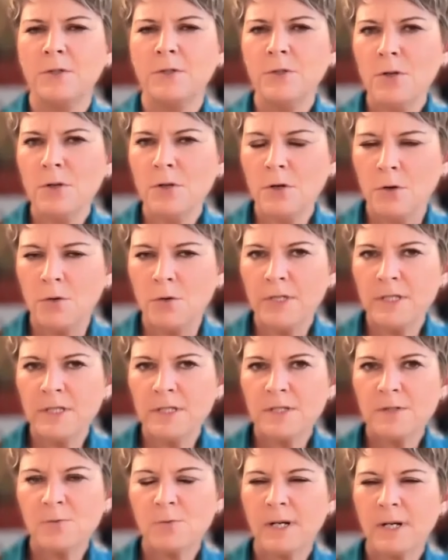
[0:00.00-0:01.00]
Do you
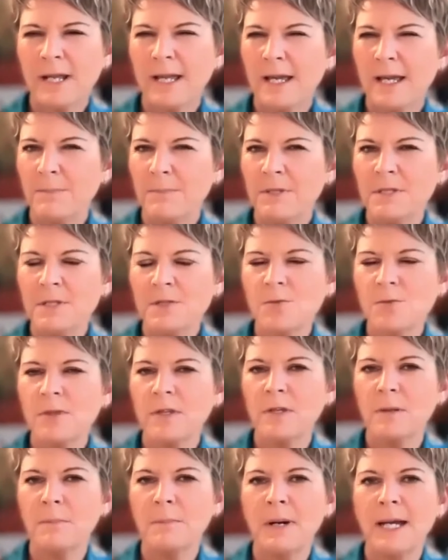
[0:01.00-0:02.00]
notice what happens
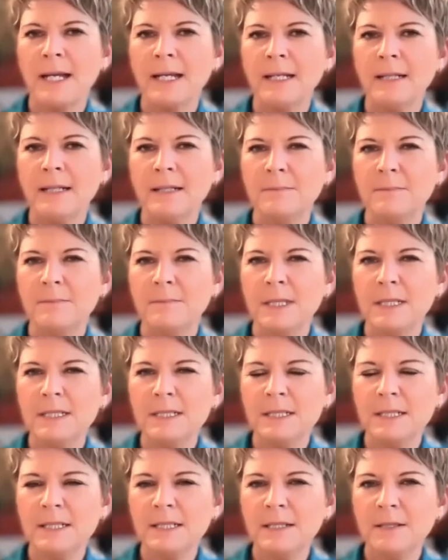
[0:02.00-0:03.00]
with your mind
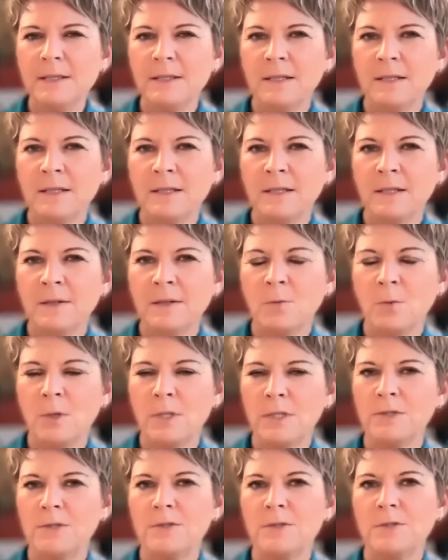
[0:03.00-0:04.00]
immediately
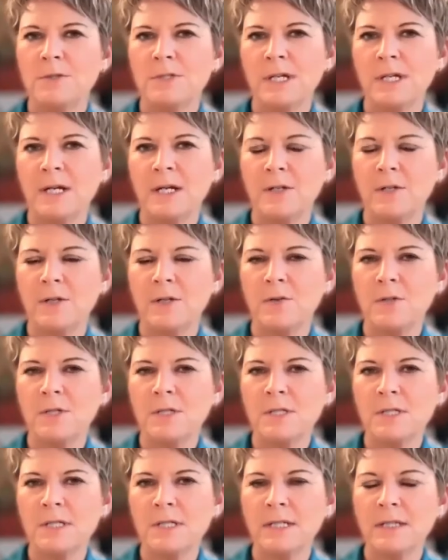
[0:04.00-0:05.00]
when you start
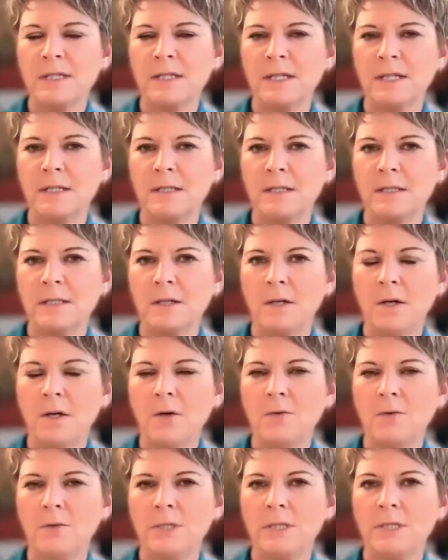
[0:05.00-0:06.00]
noticing that,
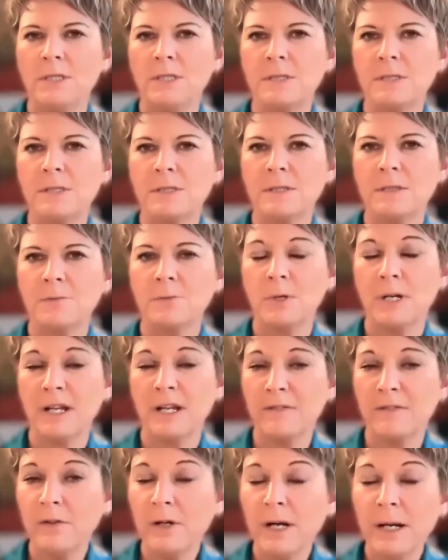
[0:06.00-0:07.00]
oh, it's
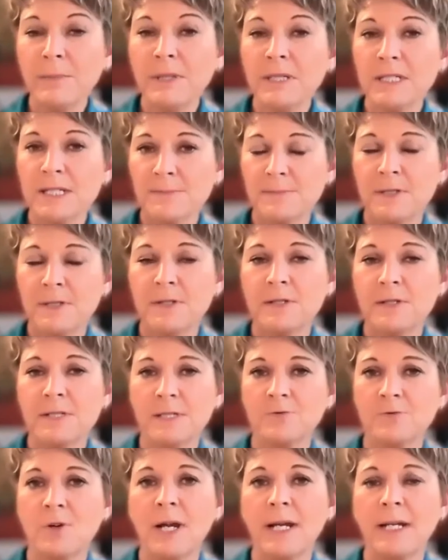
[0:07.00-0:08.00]
whatever I'm
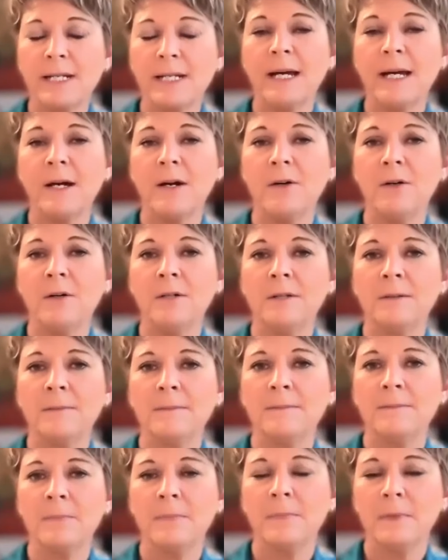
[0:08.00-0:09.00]
experiencing right now
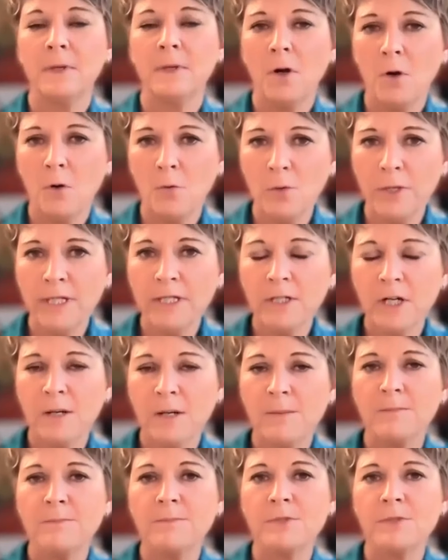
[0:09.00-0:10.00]
only
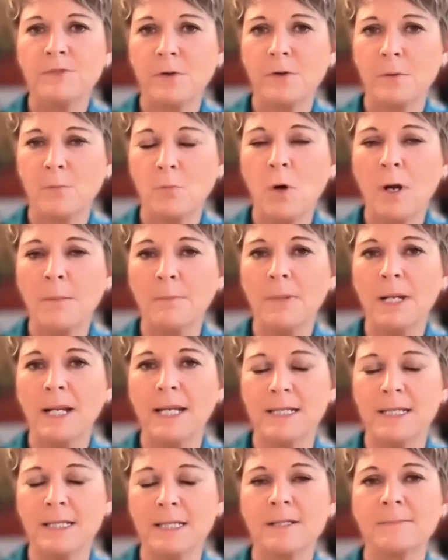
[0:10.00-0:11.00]
comes from one
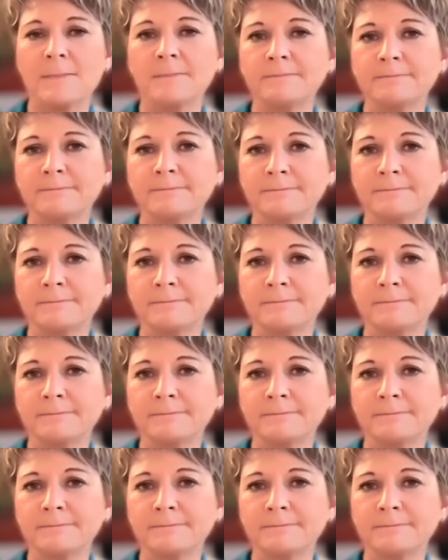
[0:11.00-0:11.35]
place?